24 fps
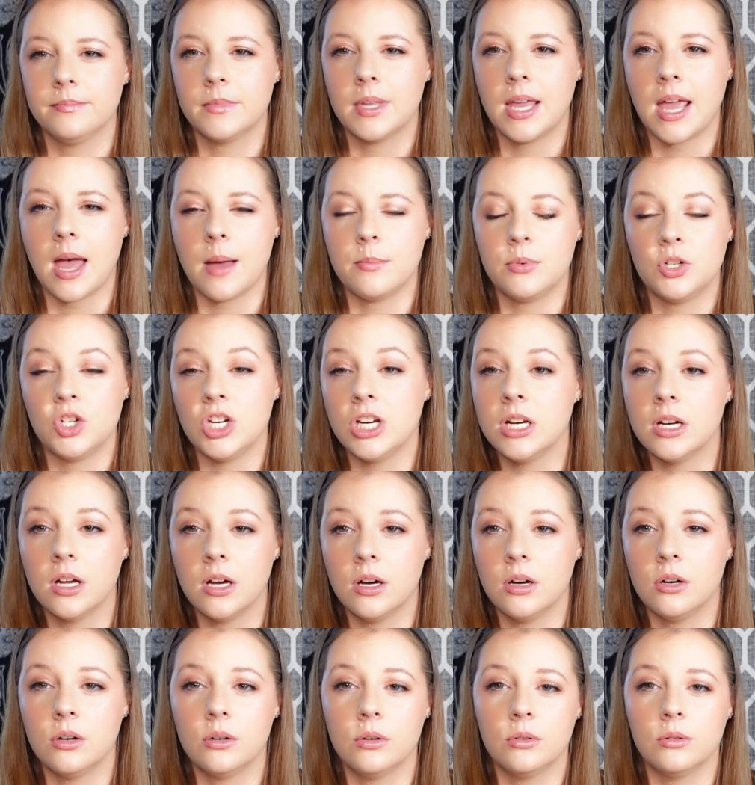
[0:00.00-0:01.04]

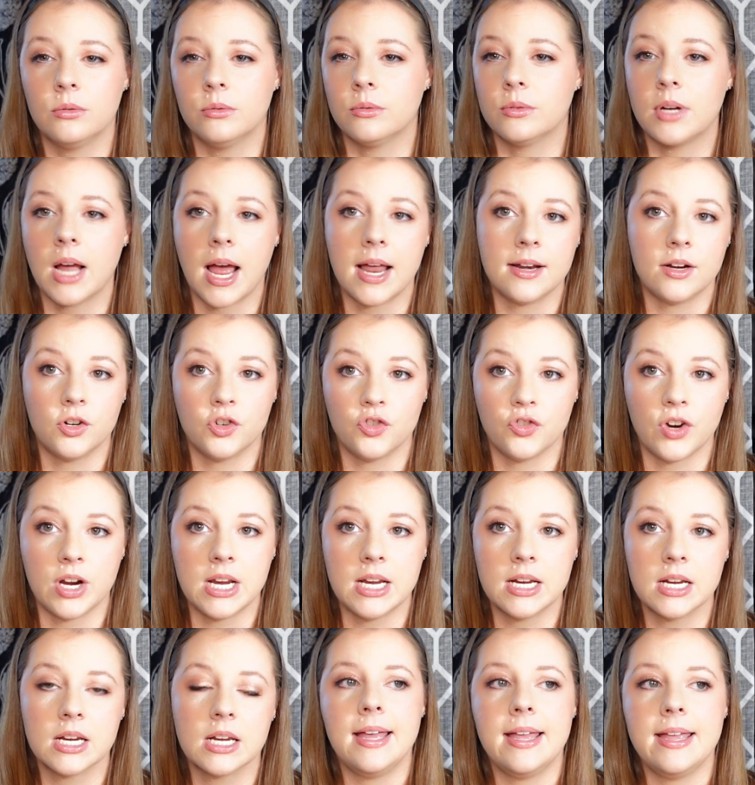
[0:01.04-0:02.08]
cappuccino kind of
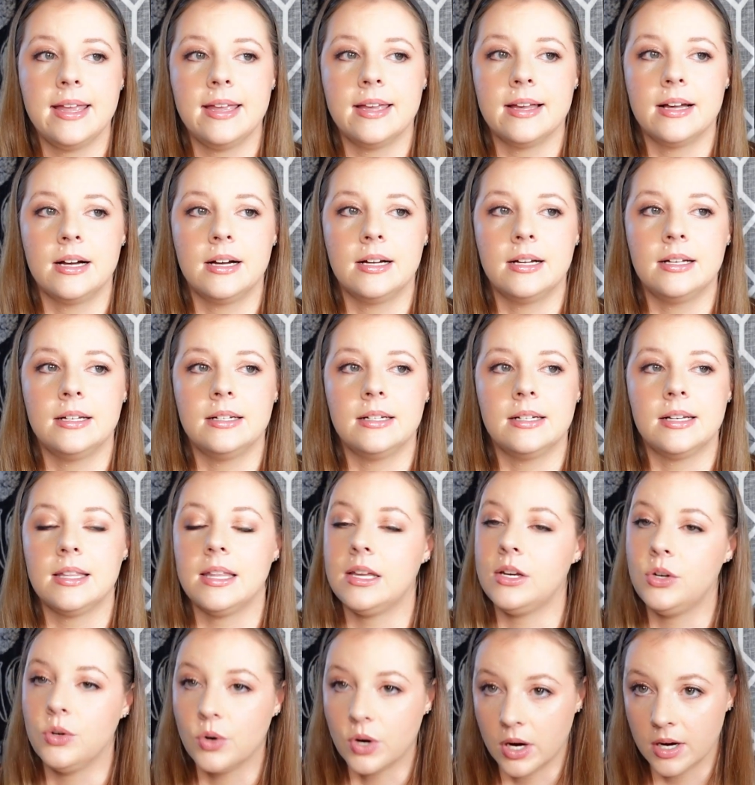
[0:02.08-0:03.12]
drink, and
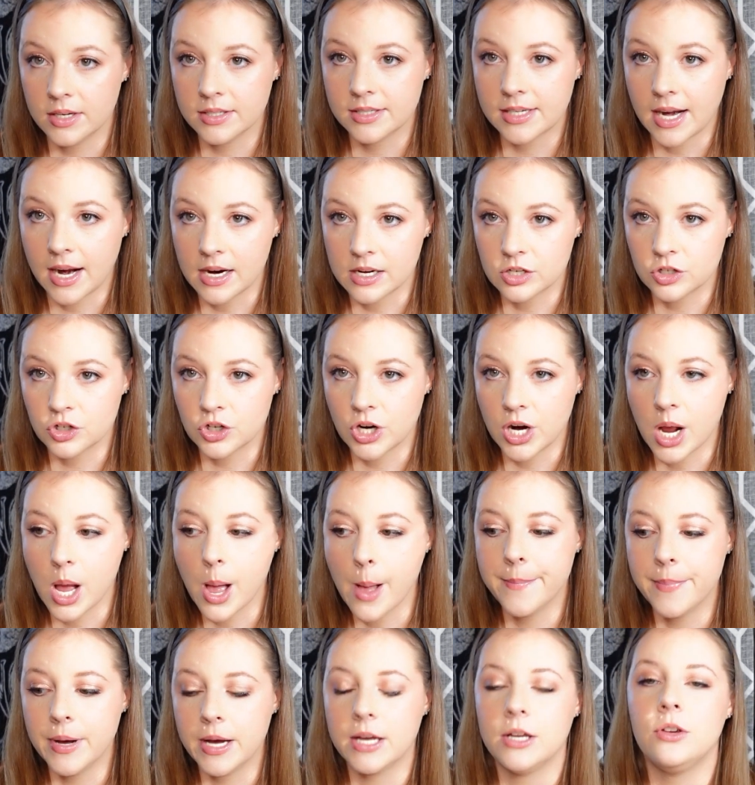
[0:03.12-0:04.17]
they do cost extra,
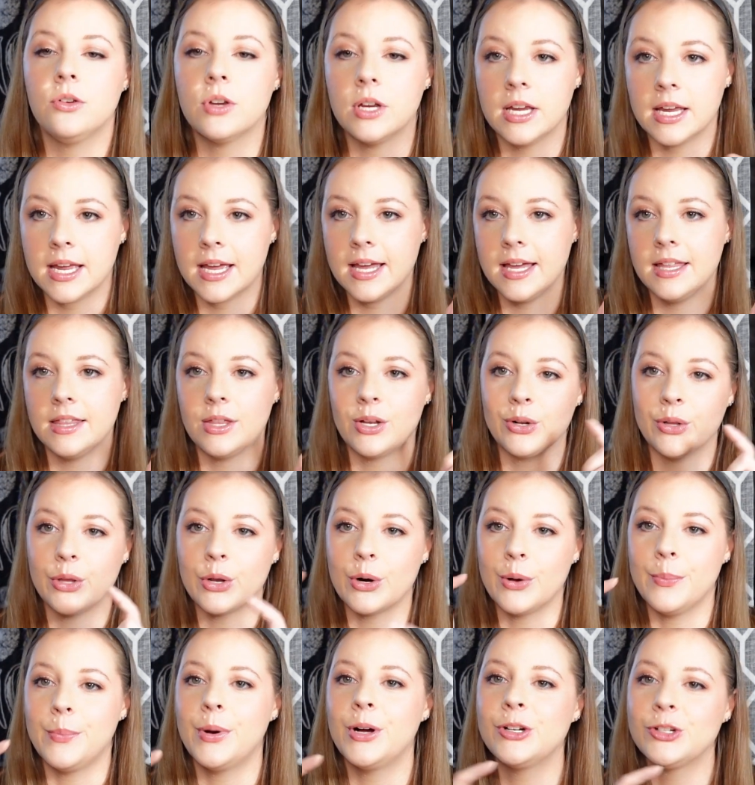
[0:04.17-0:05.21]
but you can get their
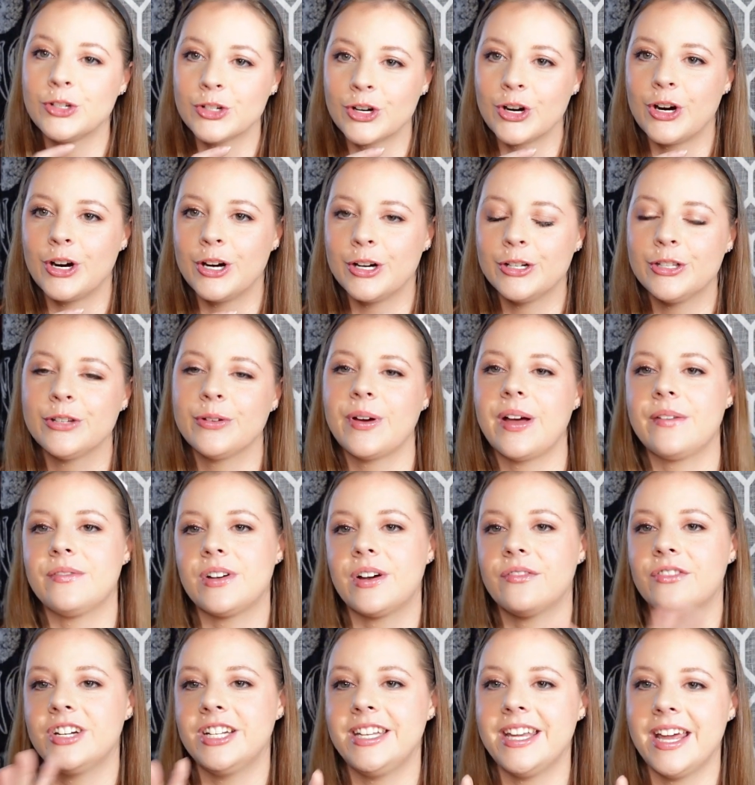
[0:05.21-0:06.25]
little punch card, so after
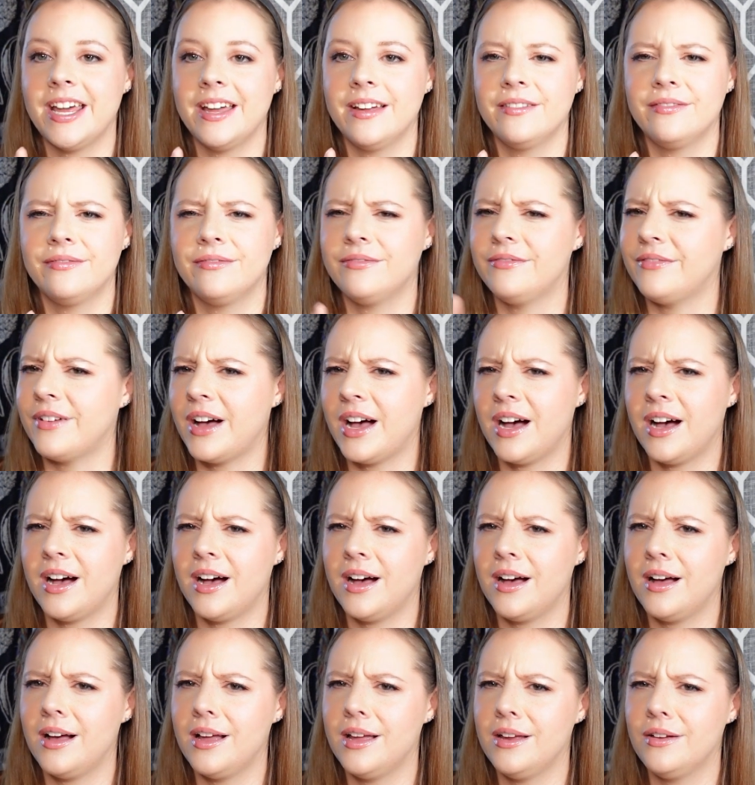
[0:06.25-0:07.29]
every
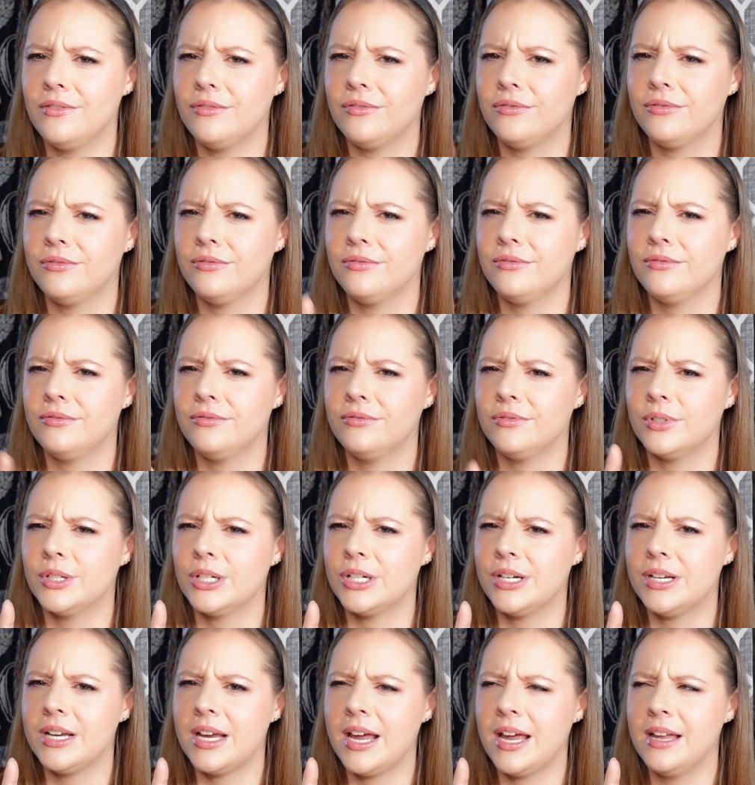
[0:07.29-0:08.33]
5
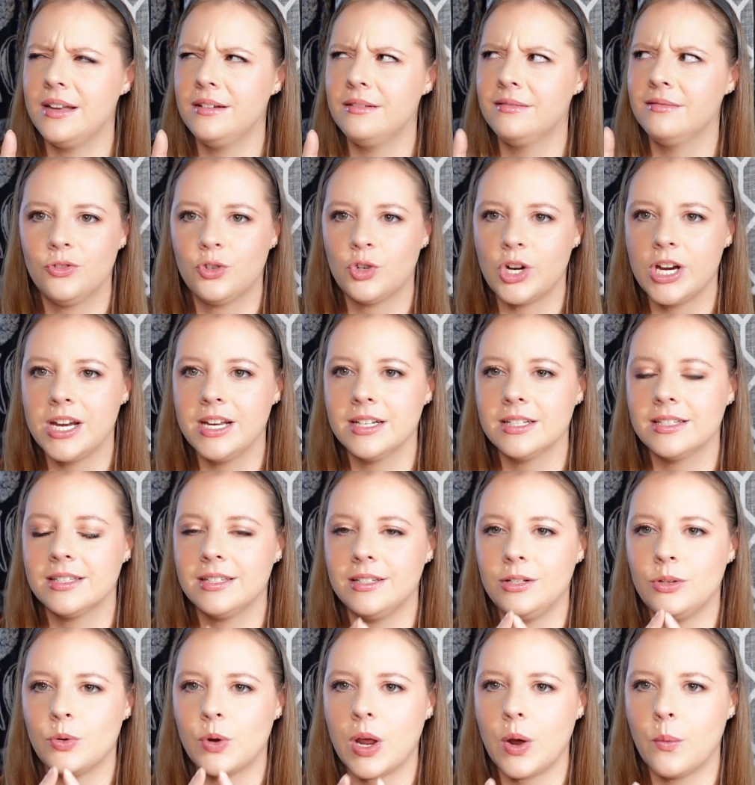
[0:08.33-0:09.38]
for 10 drinks,
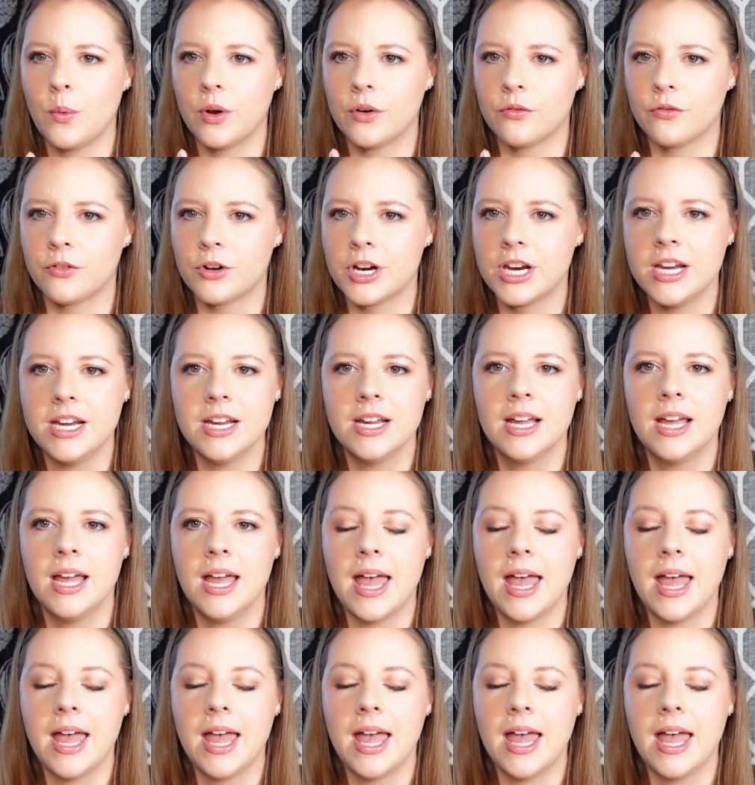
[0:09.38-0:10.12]
you get one free.